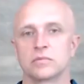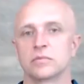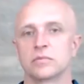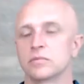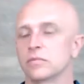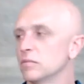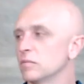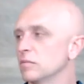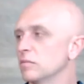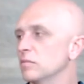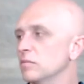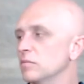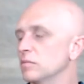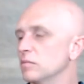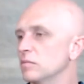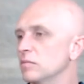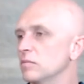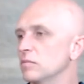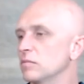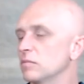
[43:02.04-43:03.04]

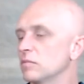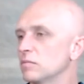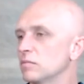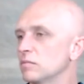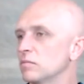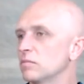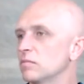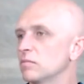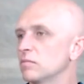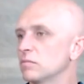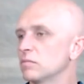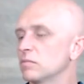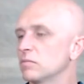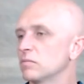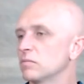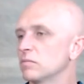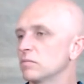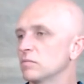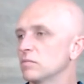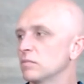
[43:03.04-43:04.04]

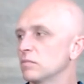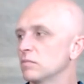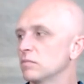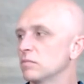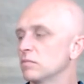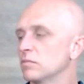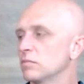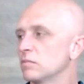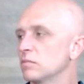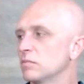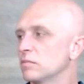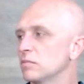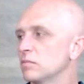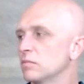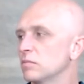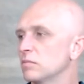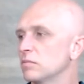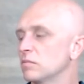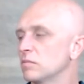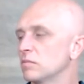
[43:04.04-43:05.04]

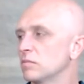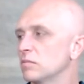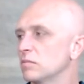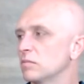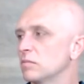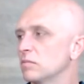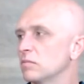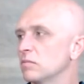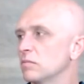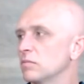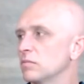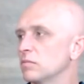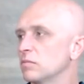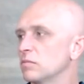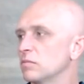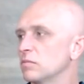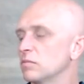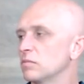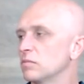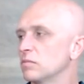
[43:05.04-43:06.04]

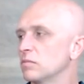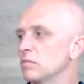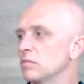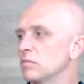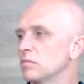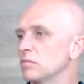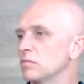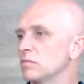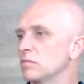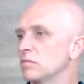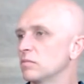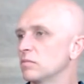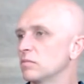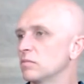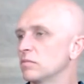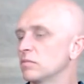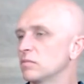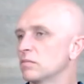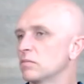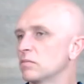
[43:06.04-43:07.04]

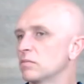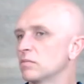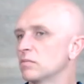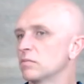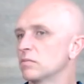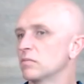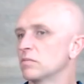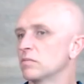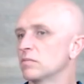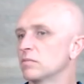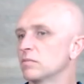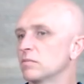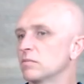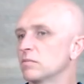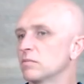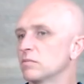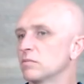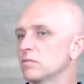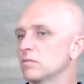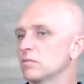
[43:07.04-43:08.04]

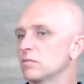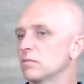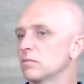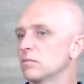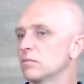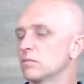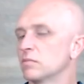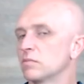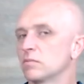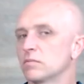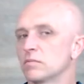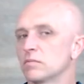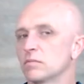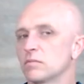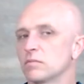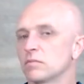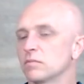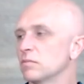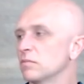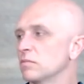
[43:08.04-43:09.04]

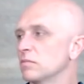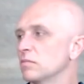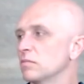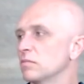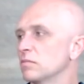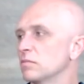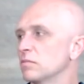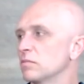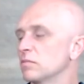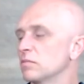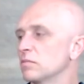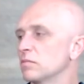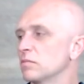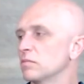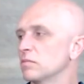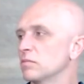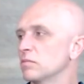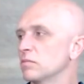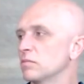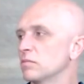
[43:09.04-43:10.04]
The person shown says nothing.